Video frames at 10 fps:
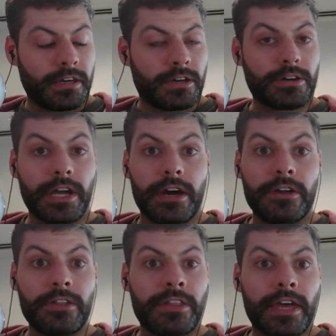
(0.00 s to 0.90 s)
Okay, other
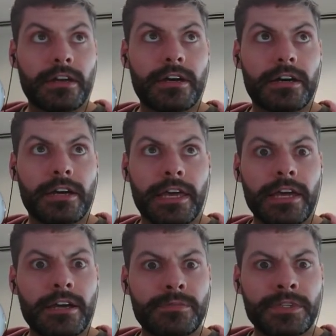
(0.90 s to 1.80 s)
than that,
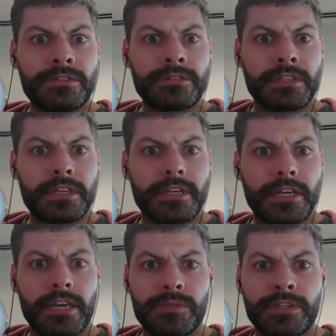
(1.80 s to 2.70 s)
AI immune
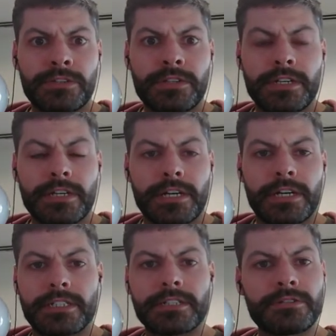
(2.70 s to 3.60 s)

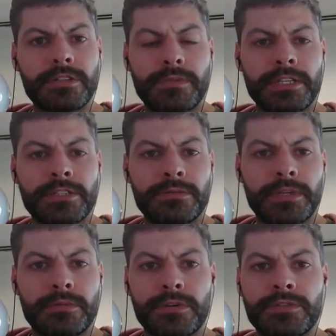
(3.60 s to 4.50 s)
didn't really make too
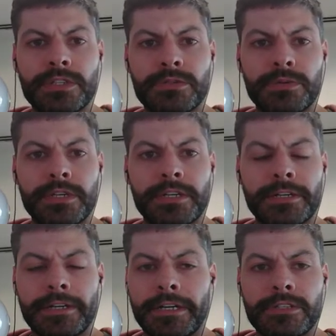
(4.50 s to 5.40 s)
many moves this week.
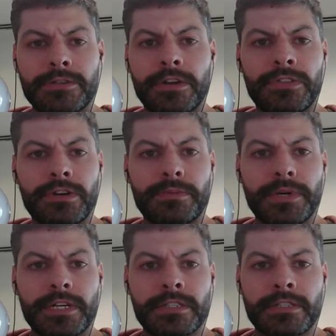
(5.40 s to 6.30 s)
It's around
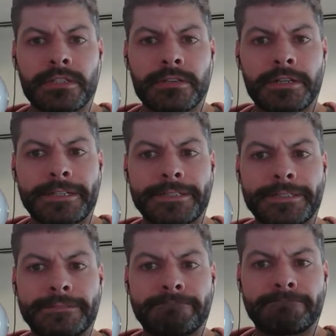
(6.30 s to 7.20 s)
$30.
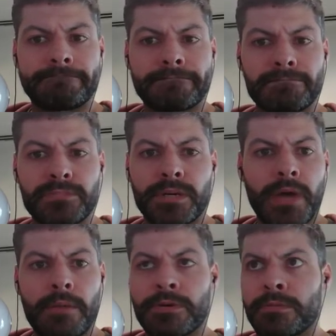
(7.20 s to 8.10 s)
I'm
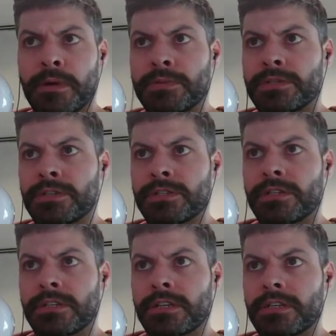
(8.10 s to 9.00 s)
happy with my position
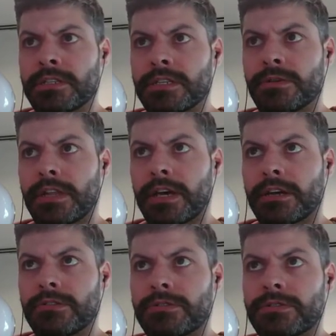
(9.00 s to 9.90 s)
and gonna see where that
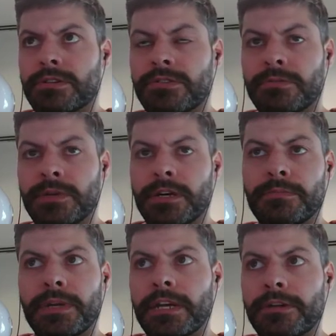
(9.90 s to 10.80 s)
goes from here.
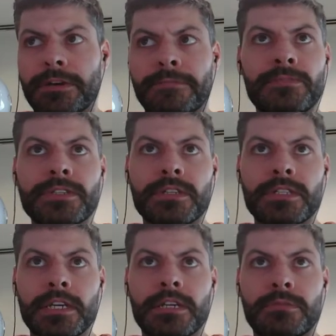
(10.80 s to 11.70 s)
But anyway, so let's
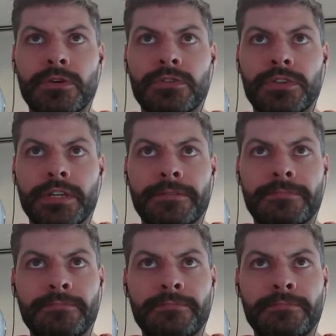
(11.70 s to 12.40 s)
get into Prothena.